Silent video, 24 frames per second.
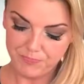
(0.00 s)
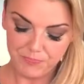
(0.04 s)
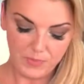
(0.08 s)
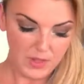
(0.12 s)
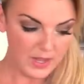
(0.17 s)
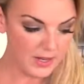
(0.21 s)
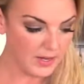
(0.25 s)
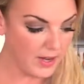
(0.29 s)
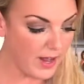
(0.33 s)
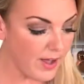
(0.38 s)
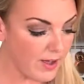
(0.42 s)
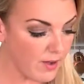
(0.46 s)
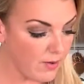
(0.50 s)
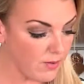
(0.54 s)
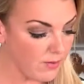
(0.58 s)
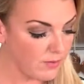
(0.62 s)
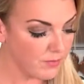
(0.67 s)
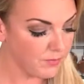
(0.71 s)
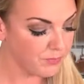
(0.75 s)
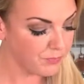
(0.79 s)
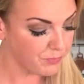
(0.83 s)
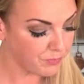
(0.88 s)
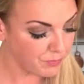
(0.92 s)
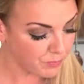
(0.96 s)
And
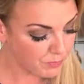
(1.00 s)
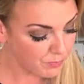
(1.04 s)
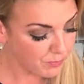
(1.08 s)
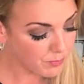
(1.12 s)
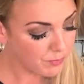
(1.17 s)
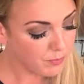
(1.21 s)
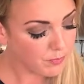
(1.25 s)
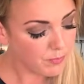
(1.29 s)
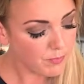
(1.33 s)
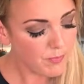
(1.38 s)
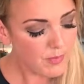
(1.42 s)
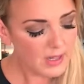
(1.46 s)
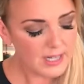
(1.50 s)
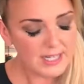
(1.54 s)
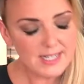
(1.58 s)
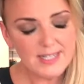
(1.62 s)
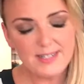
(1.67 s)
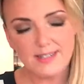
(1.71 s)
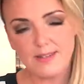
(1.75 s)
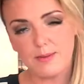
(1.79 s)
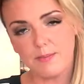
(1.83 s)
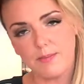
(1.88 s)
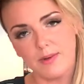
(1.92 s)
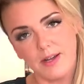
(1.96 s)
now,
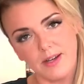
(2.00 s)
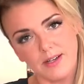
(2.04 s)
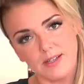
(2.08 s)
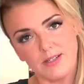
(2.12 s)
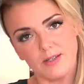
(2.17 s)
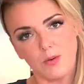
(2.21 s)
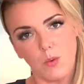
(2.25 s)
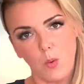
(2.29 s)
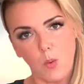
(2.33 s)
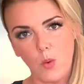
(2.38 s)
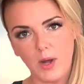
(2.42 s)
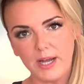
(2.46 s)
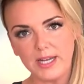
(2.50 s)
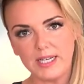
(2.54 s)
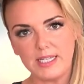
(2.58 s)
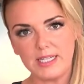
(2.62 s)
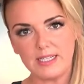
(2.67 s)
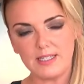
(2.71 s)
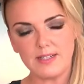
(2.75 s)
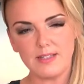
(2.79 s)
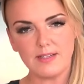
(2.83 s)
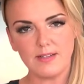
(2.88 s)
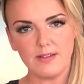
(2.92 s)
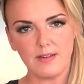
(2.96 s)
some nice white
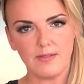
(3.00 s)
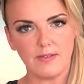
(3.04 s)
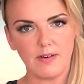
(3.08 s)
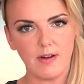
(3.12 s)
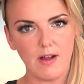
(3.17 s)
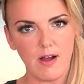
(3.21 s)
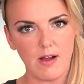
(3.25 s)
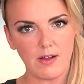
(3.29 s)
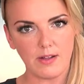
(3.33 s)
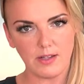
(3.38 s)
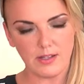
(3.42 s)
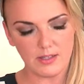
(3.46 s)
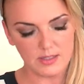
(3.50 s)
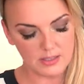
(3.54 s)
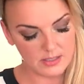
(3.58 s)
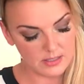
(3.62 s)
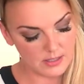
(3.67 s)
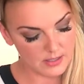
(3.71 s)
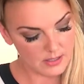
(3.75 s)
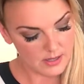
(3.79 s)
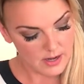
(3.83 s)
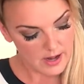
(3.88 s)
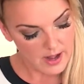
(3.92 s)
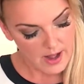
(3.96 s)
slivered
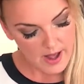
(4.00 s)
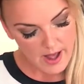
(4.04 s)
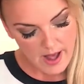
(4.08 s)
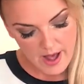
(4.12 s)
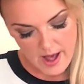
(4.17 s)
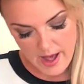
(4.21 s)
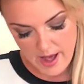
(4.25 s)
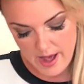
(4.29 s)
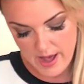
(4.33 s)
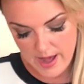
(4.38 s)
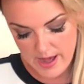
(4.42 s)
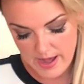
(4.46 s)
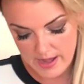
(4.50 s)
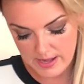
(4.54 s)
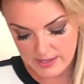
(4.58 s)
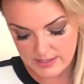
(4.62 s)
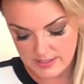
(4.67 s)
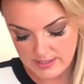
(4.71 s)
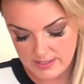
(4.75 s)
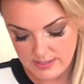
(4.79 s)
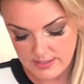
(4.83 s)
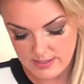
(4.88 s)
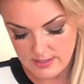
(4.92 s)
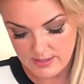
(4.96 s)
onions.
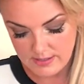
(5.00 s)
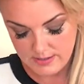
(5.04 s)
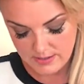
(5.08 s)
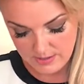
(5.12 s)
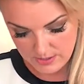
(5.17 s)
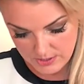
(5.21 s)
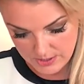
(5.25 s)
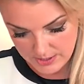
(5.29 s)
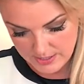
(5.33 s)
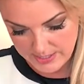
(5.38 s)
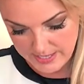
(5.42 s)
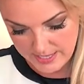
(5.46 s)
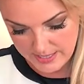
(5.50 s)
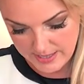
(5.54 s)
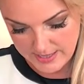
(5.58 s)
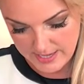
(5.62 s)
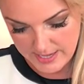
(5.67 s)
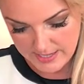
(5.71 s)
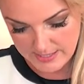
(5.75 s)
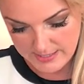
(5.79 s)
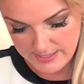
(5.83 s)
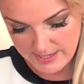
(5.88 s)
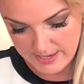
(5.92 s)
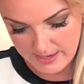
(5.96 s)
And just get
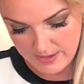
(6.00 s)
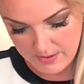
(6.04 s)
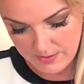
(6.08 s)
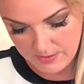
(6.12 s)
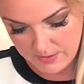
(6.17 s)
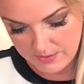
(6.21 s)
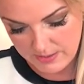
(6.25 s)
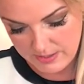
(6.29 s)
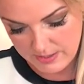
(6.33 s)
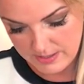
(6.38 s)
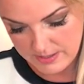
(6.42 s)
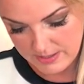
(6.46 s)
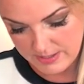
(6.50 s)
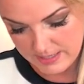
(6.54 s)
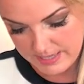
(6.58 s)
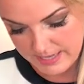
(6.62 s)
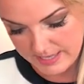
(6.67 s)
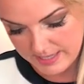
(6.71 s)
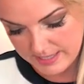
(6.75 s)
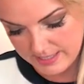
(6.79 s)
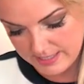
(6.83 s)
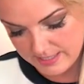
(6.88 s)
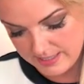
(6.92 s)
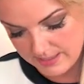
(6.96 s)
that down
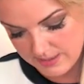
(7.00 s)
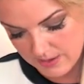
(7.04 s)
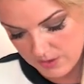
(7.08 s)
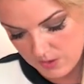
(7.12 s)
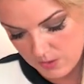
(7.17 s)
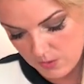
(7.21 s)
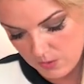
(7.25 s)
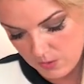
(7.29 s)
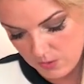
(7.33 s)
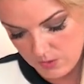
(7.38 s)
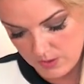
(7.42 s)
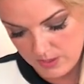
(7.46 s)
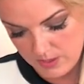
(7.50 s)
like so.